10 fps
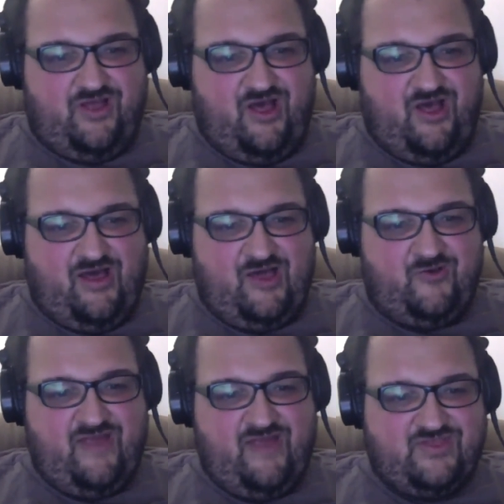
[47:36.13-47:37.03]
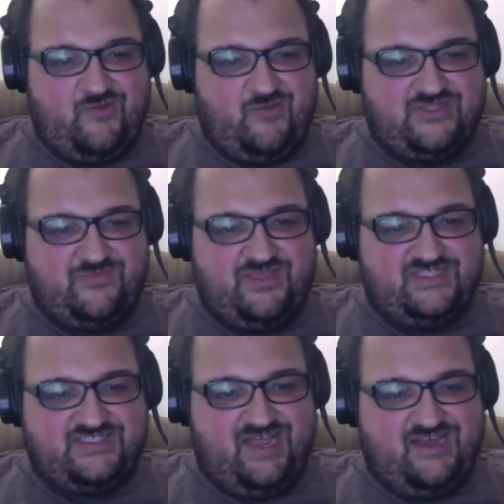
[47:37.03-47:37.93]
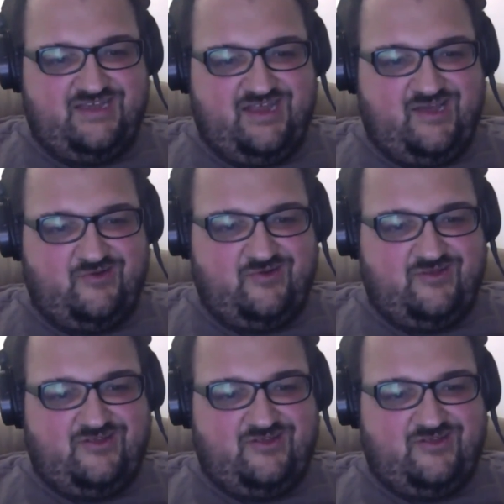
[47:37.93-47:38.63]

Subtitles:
how everything was from the inside, and how